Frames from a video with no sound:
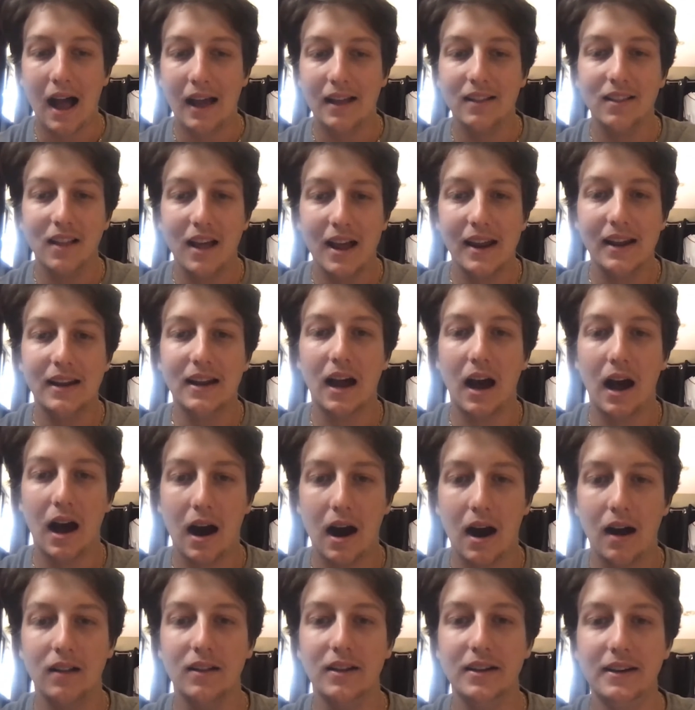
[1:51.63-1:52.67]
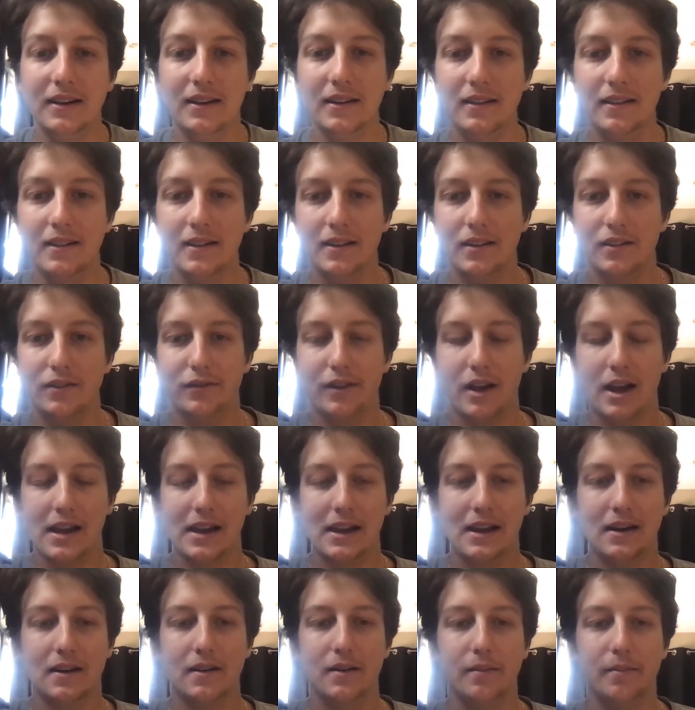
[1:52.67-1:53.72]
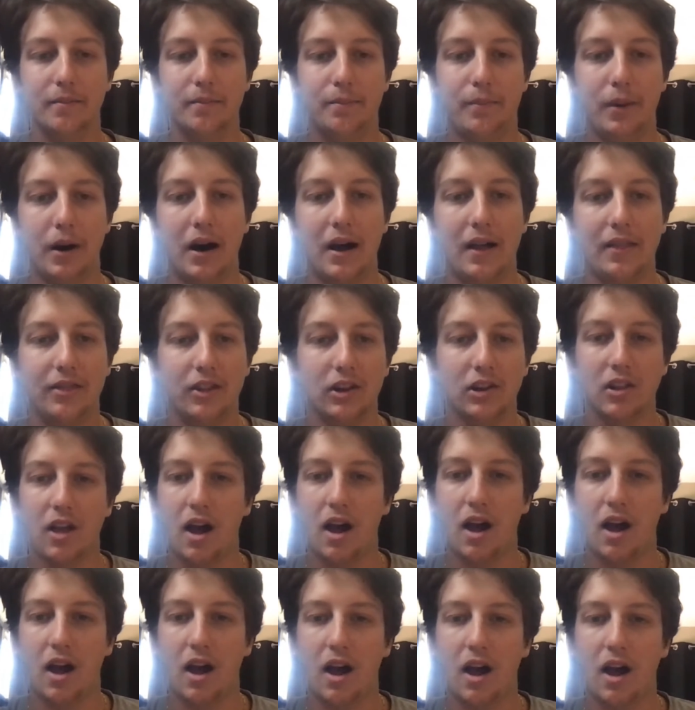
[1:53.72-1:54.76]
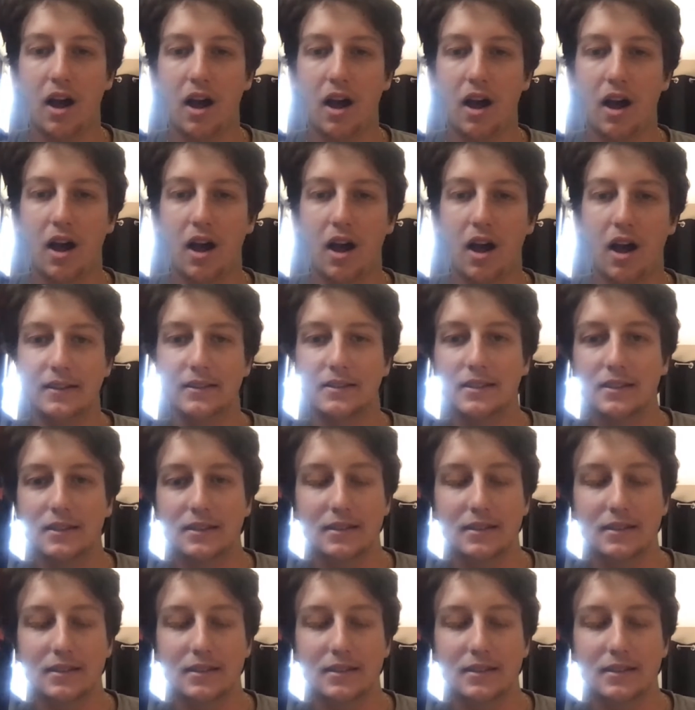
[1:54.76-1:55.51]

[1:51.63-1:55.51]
like Holland in this fight, but the line is ridiculous.